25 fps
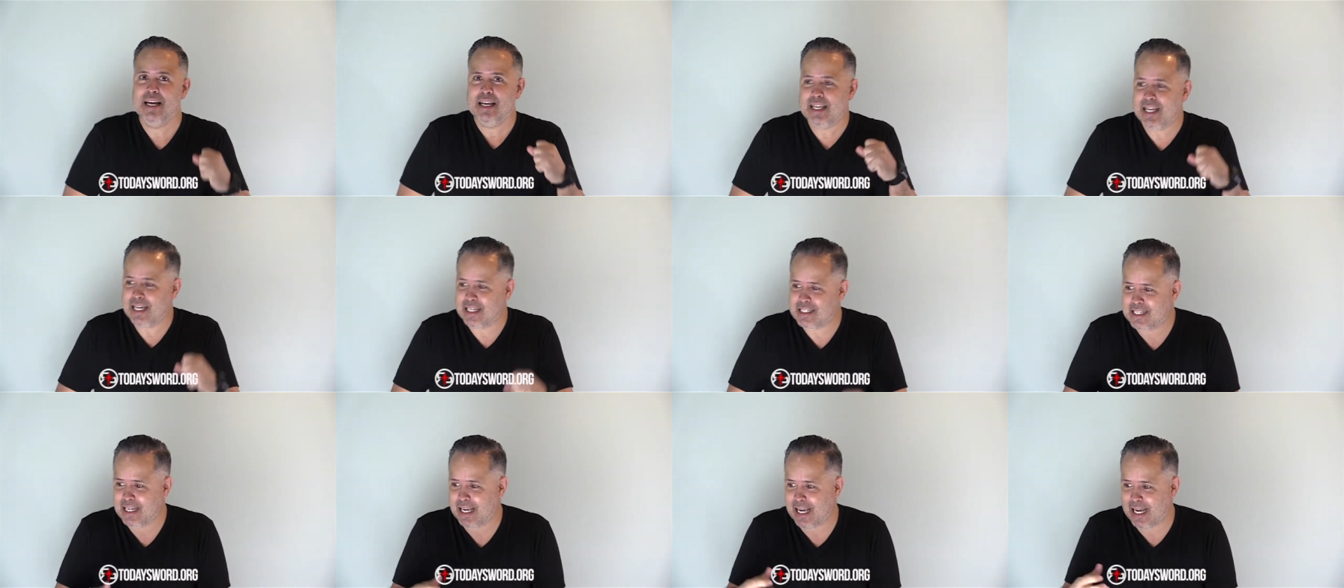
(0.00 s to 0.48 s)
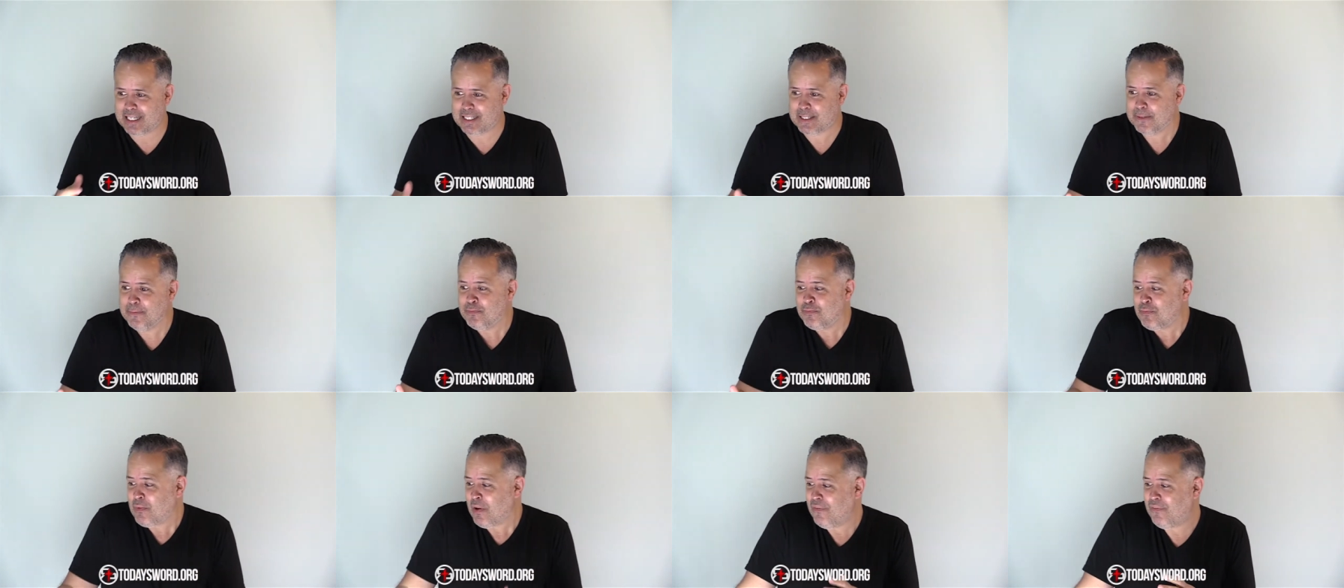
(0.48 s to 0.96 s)
Yes, he has
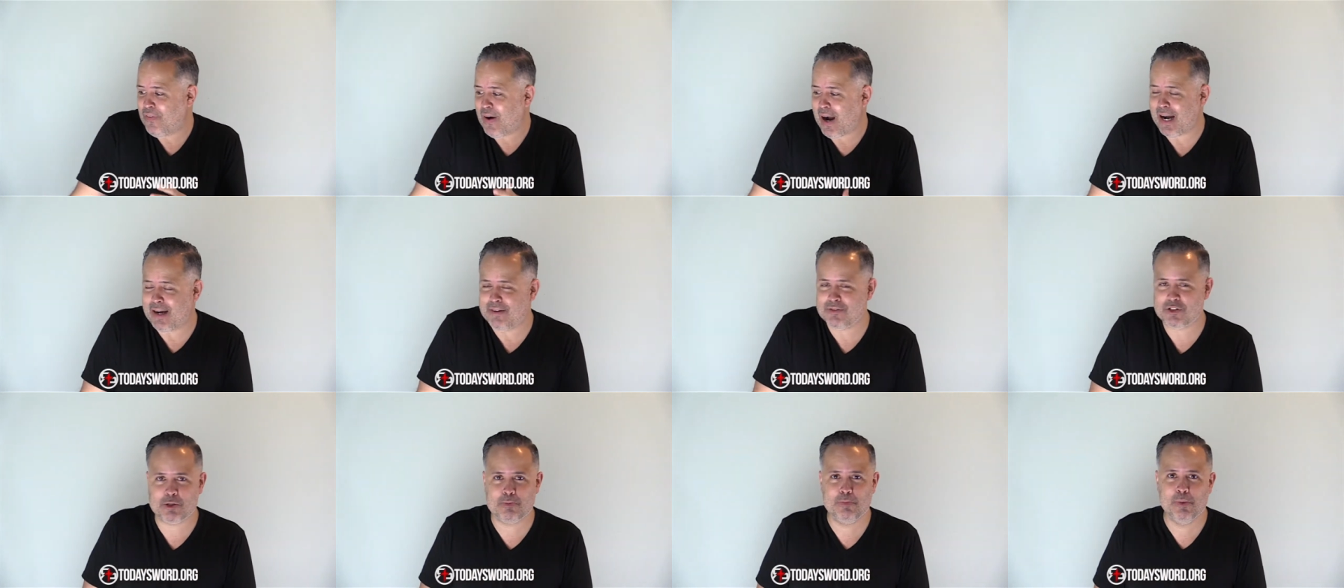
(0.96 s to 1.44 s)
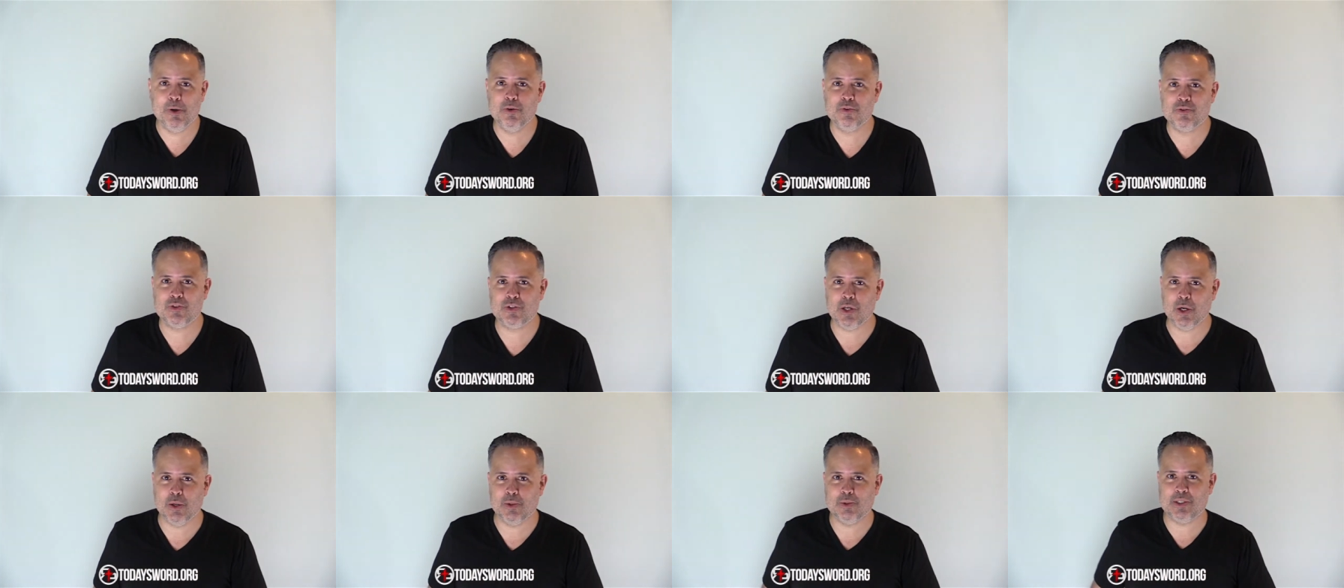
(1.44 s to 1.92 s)
5 smooth
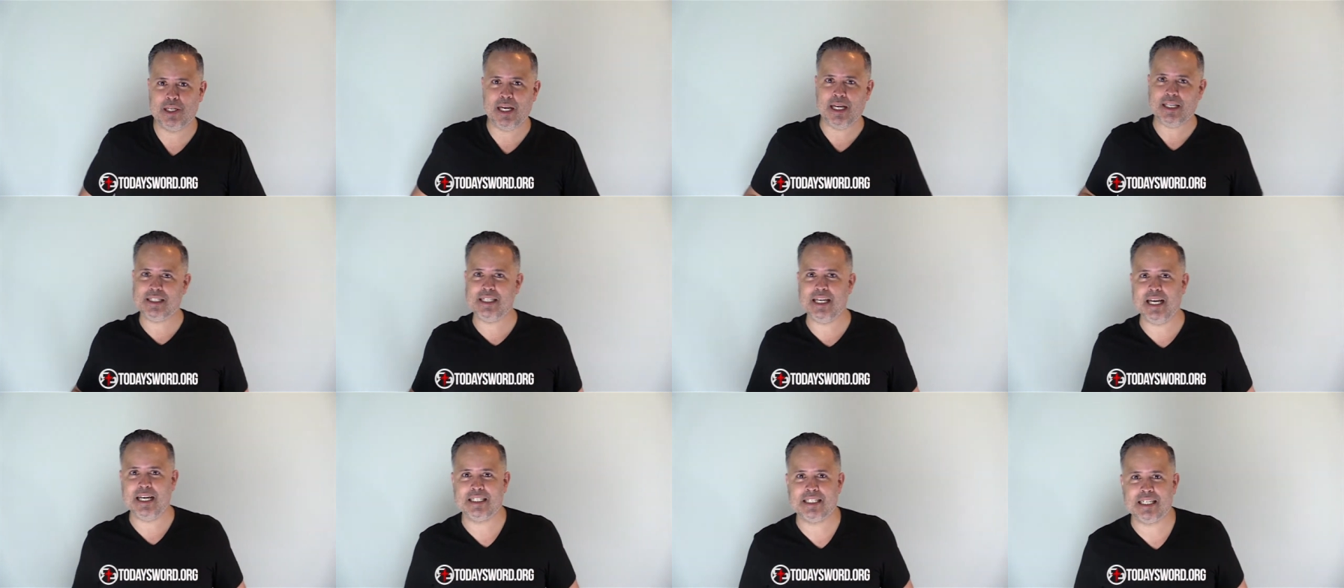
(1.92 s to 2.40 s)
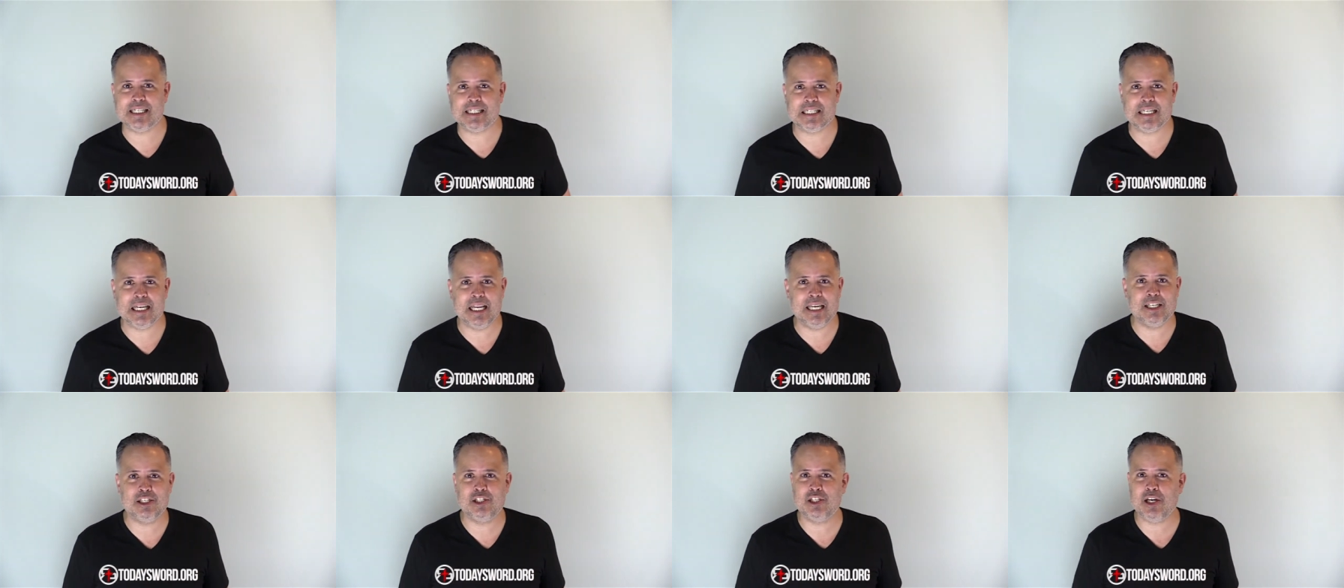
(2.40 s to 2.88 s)
stones. Yes, he has a
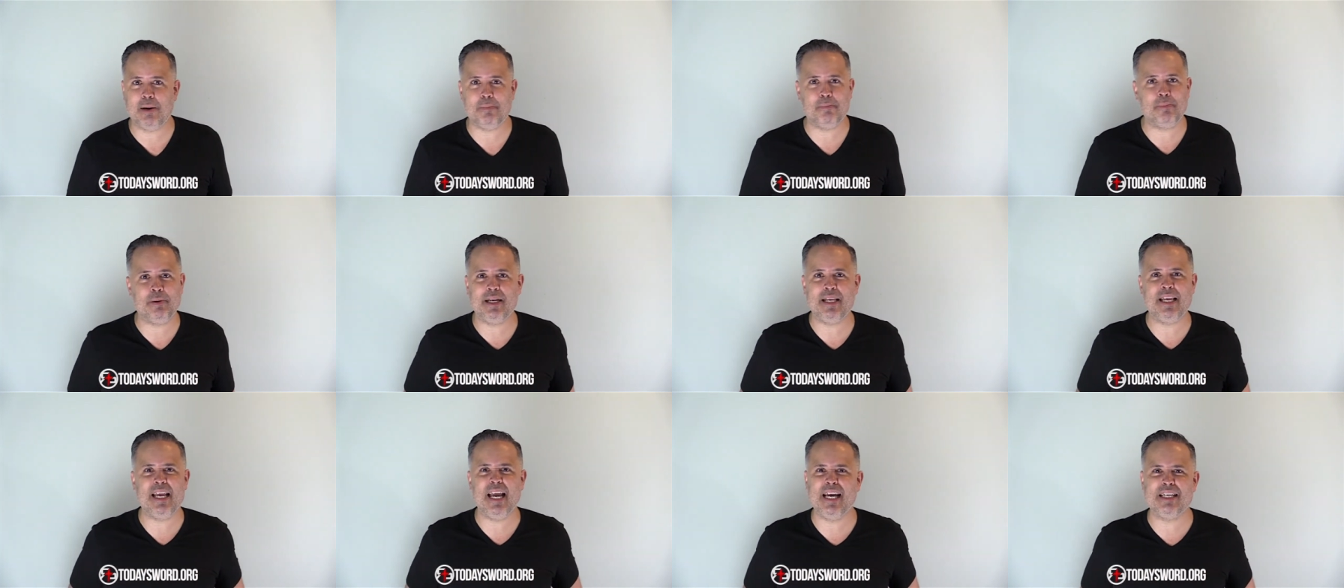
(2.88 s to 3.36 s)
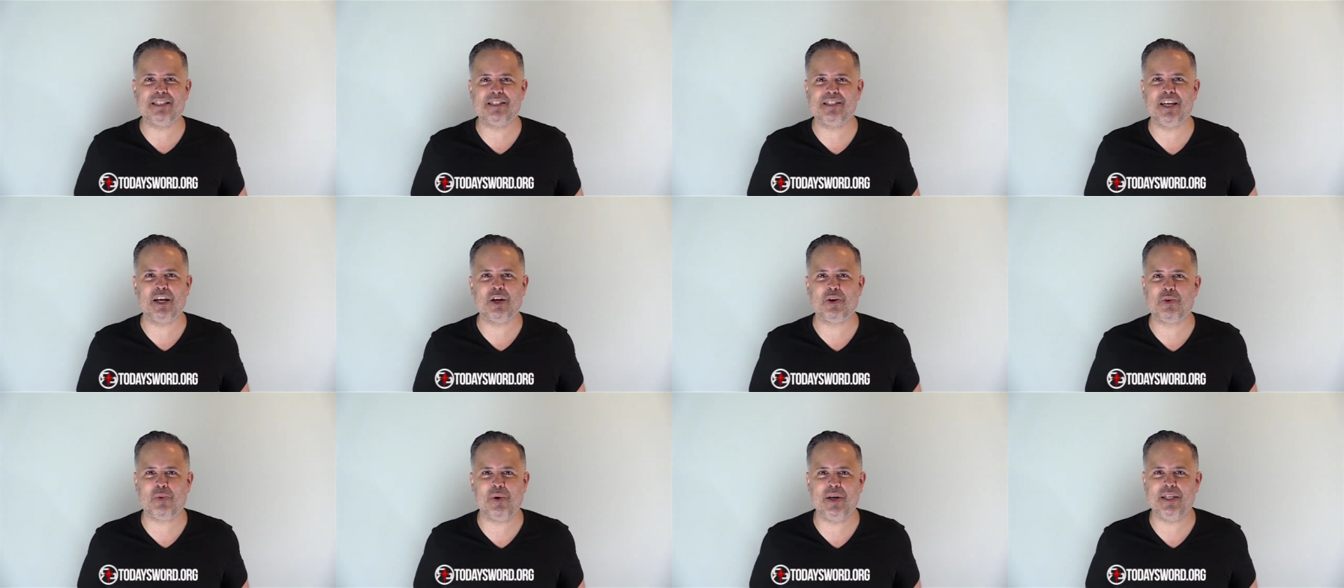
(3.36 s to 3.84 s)
slingshot, but he has the
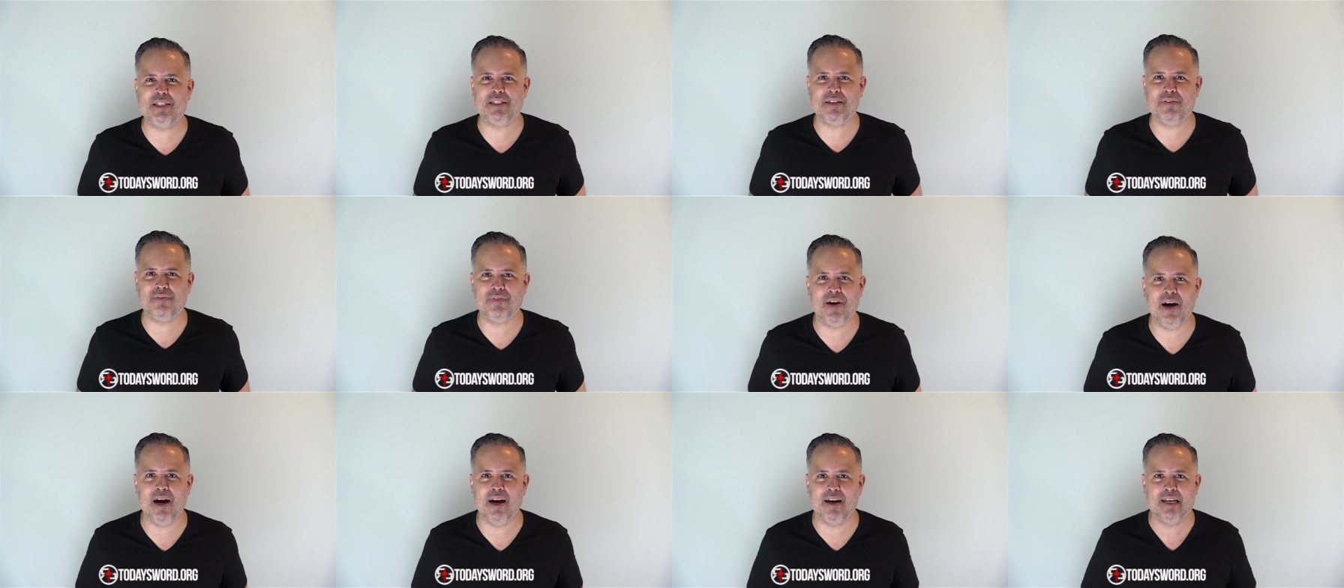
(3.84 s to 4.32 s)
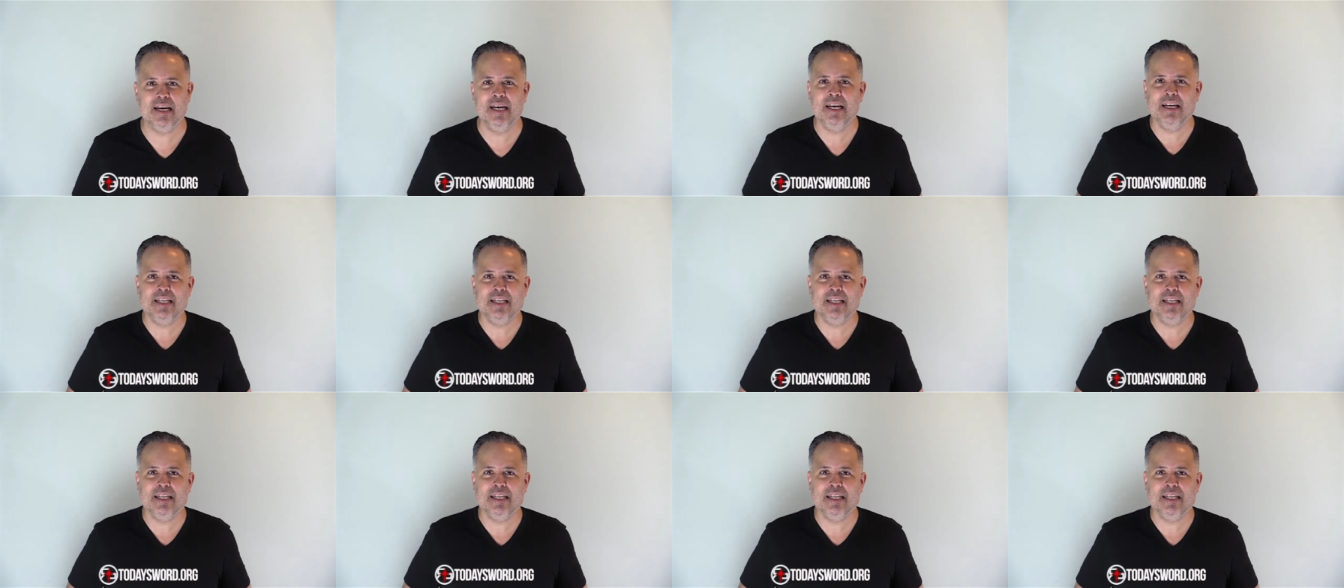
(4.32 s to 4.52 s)
grace of God.